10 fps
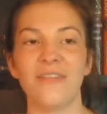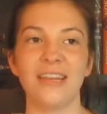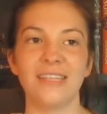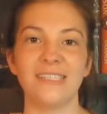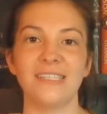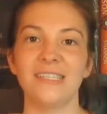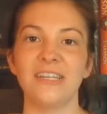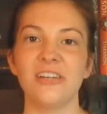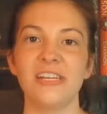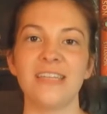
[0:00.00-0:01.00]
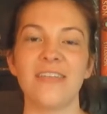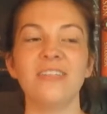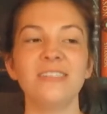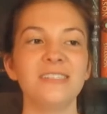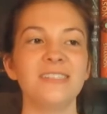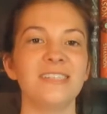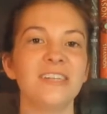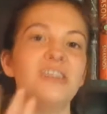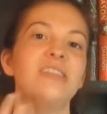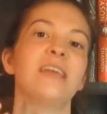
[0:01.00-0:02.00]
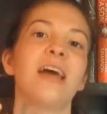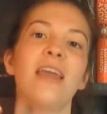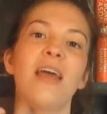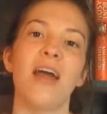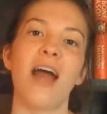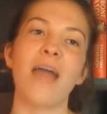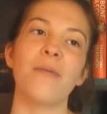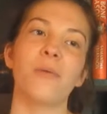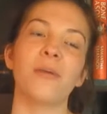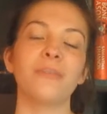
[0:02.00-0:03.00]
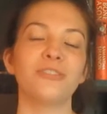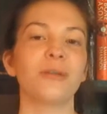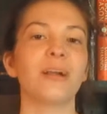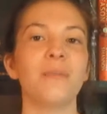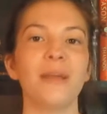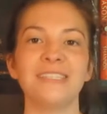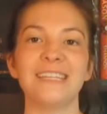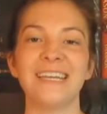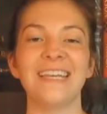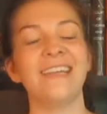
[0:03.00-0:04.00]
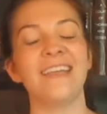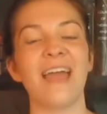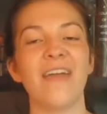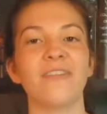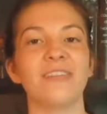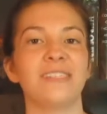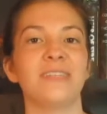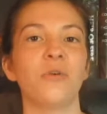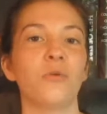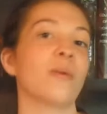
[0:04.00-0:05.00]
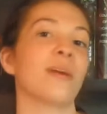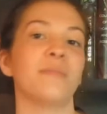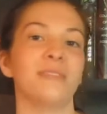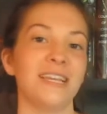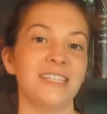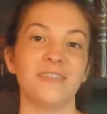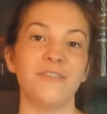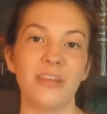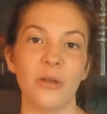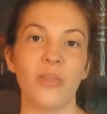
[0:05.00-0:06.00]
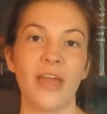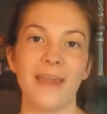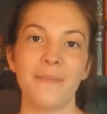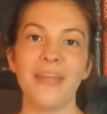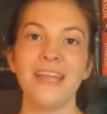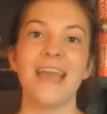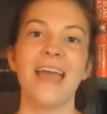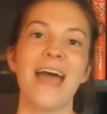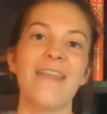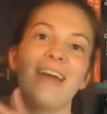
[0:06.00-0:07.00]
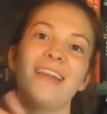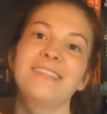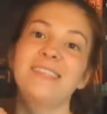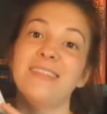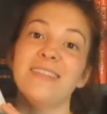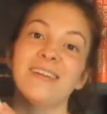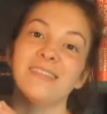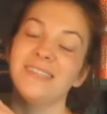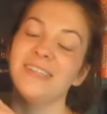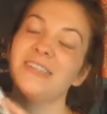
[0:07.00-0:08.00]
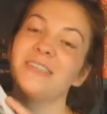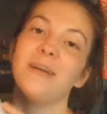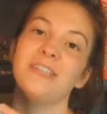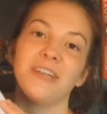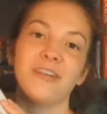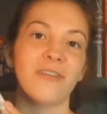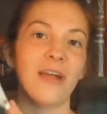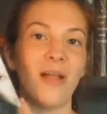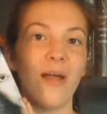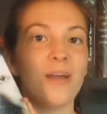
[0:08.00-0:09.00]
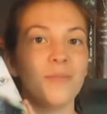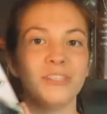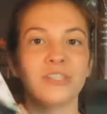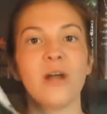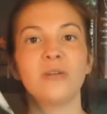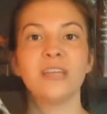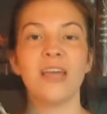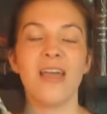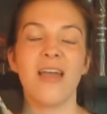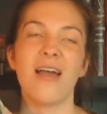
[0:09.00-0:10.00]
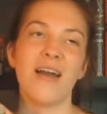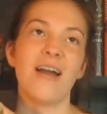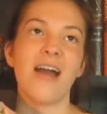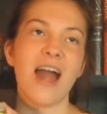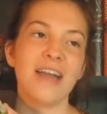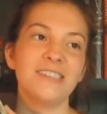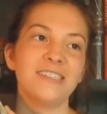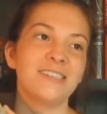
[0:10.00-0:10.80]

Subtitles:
fantasy series, and this is a series that I pretty much recommend in every single recommendation video that I make, and that is the Lux series by Jennifer L. Armentrout. I